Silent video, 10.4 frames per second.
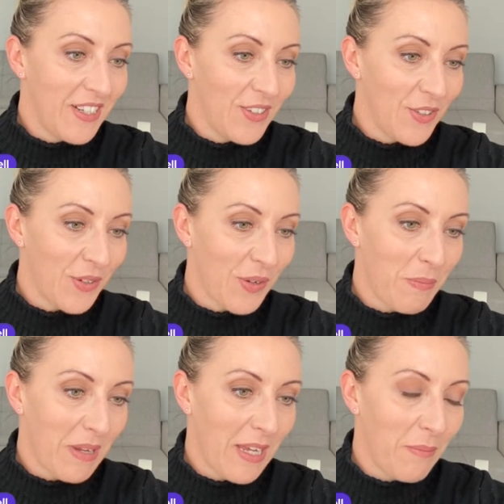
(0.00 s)
although I
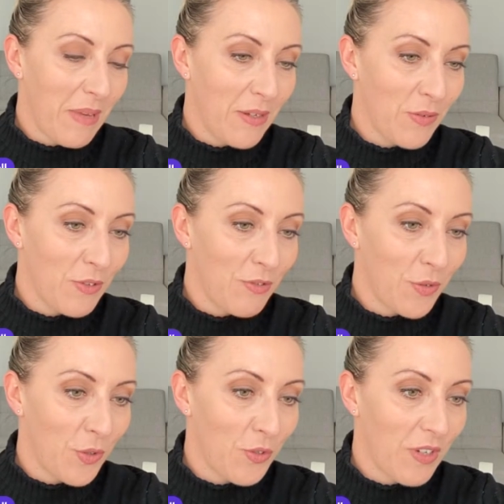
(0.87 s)
blame Edward IV
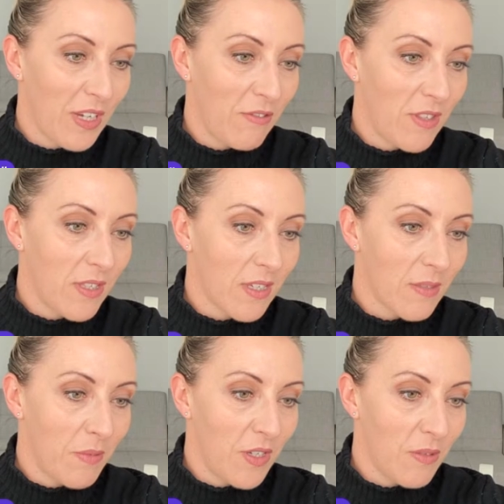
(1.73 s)
for Henry VI's
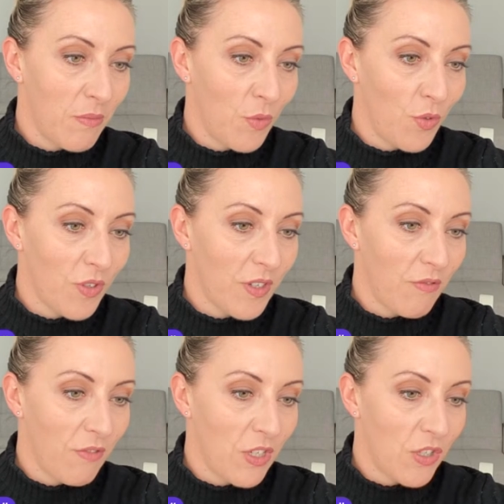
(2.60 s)
murder more than
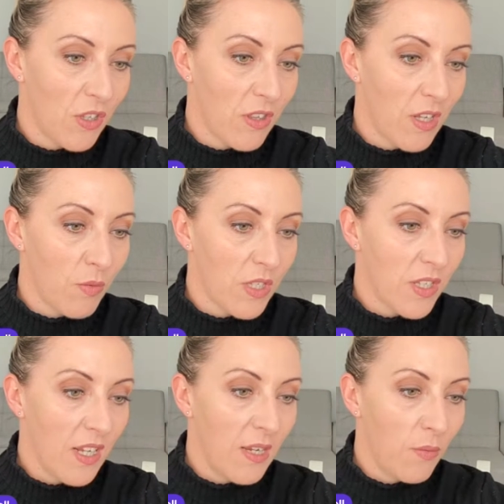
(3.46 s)
Richard III. But it
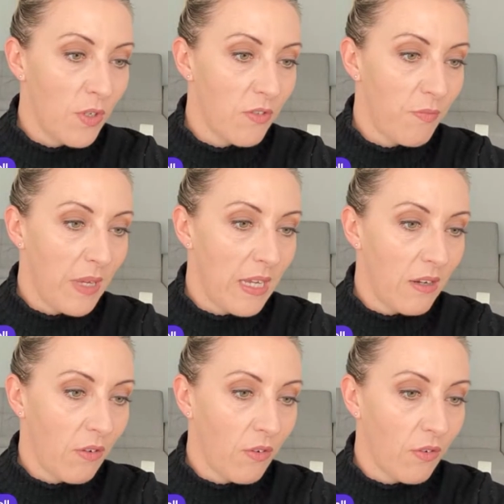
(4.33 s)
certainly would have been
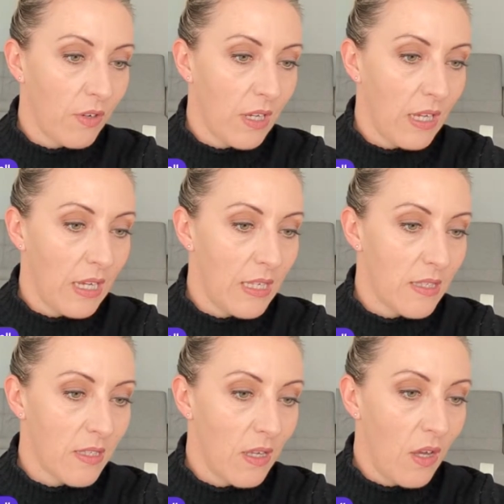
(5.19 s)
on
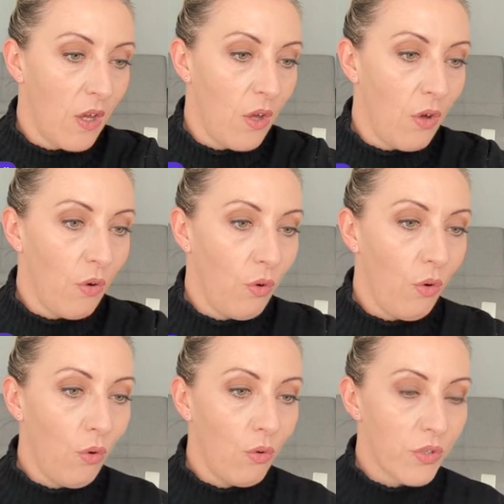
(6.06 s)
his
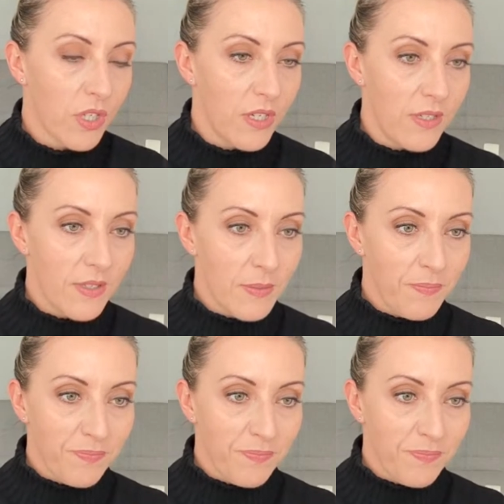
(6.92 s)
orders,